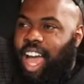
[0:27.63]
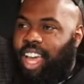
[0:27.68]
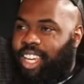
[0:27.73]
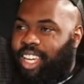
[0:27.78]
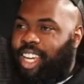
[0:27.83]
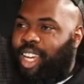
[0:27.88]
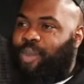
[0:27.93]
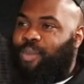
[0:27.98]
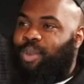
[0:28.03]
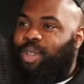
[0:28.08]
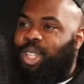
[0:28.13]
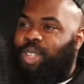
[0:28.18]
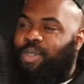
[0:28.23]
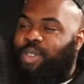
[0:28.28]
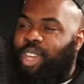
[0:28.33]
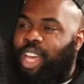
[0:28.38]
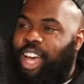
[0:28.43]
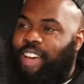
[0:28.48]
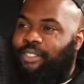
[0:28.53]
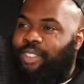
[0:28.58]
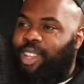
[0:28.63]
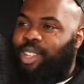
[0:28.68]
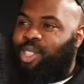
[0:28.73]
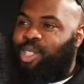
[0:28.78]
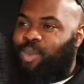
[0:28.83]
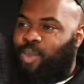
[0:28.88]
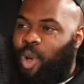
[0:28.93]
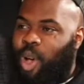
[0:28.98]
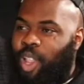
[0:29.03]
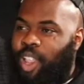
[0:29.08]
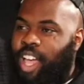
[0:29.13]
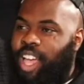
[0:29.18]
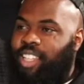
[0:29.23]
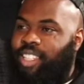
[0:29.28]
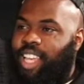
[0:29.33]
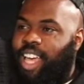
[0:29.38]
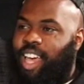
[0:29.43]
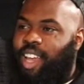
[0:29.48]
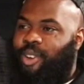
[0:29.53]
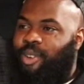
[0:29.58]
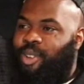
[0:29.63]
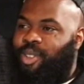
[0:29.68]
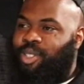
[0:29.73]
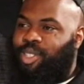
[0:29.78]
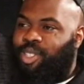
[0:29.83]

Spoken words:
I can't believe you have that small ass hat on,